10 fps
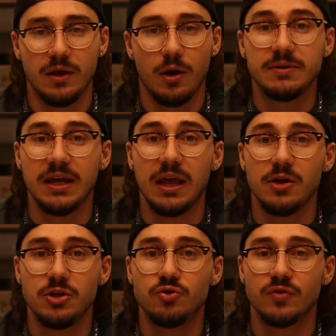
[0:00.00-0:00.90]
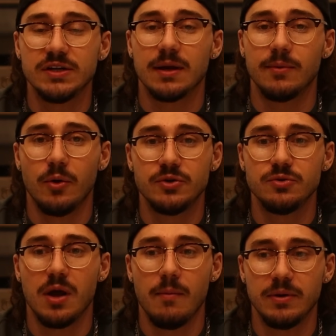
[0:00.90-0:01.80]
You know, I'm taking a huge risk. I'm going
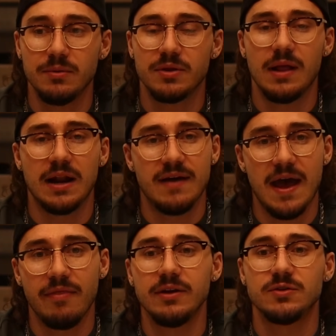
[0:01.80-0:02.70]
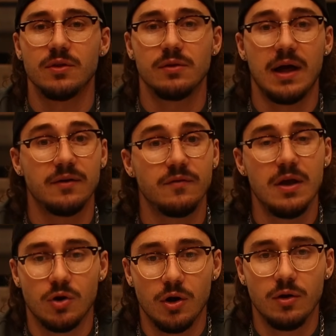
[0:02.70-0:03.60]
to a company with a lot of athletes, with a lot of
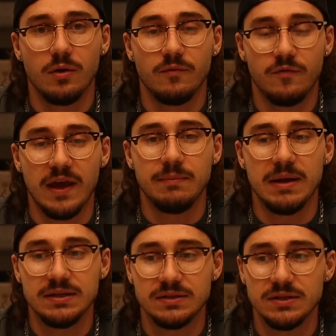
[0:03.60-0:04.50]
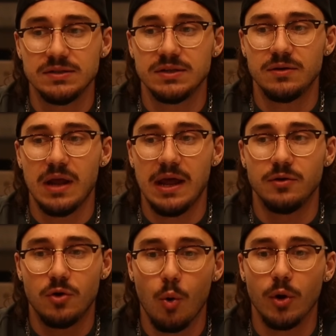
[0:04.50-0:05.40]
strong fan bases
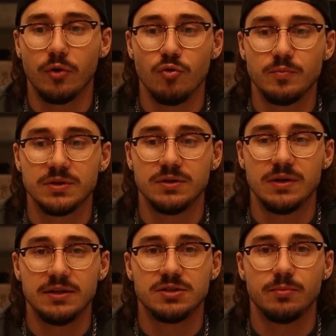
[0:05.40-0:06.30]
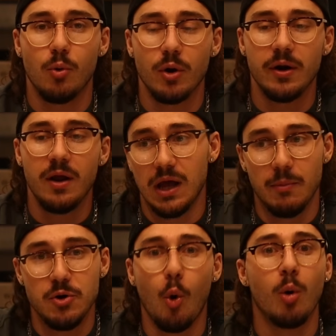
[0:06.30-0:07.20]
and core groups and support.
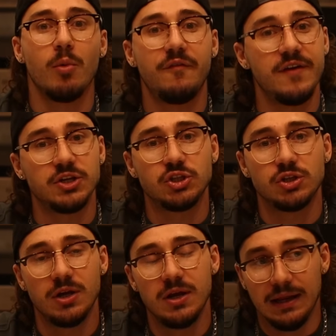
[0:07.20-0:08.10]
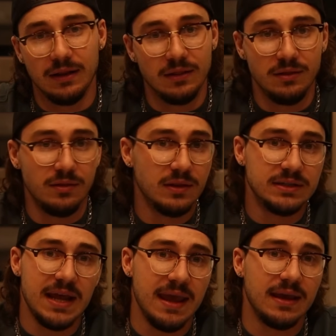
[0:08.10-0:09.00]
I'm a normal fish in
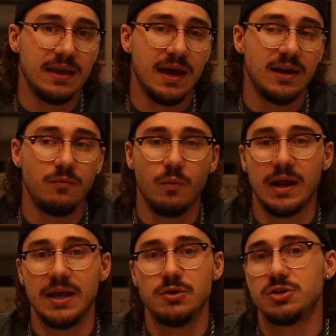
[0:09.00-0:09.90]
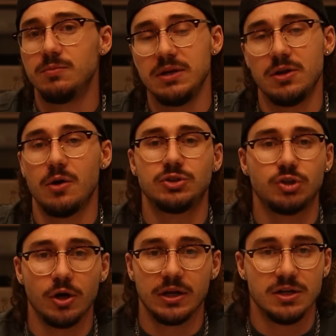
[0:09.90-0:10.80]
the tank again when I used to be, you know, a
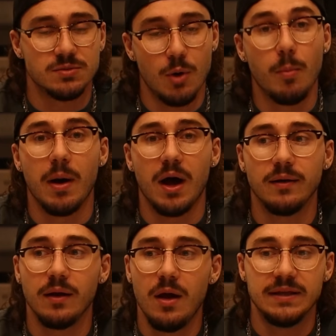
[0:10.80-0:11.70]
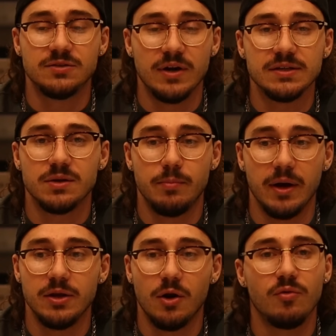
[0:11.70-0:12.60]
shark in a small pond. It's a risk,
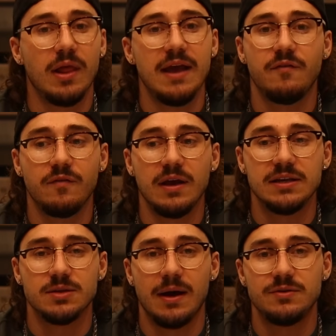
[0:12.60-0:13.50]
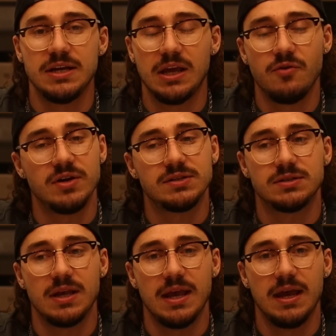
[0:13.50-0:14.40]
but you know, life is about taking
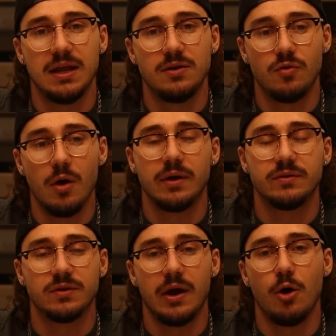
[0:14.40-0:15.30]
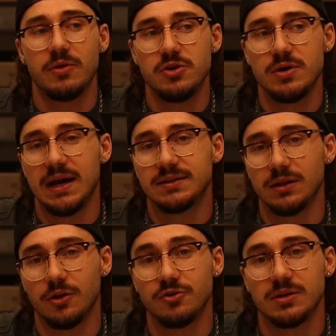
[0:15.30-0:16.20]
risks and growing. So I hope that you guys
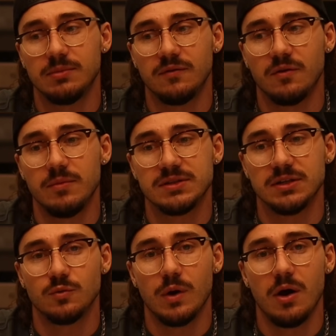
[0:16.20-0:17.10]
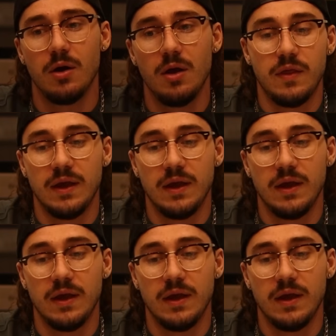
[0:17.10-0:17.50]
can learn something from this as well.